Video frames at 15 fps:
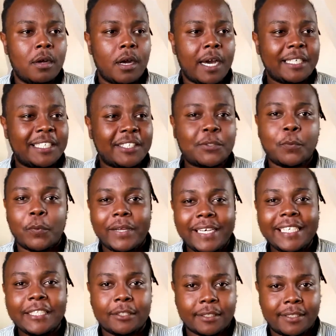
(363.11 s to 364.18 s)
are just
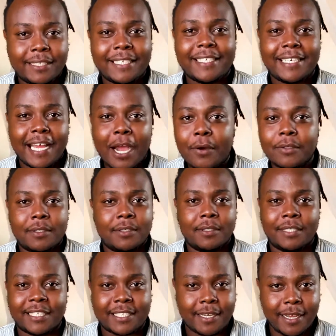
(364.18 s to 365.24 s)
willing to sit down and
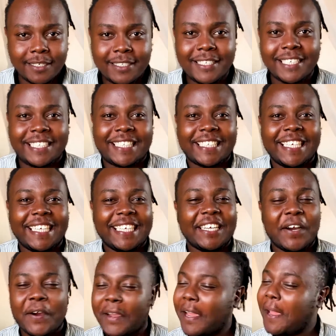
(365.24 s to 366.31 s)
discuss this shit
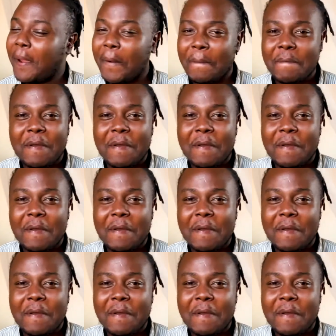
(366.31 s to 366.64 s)
okay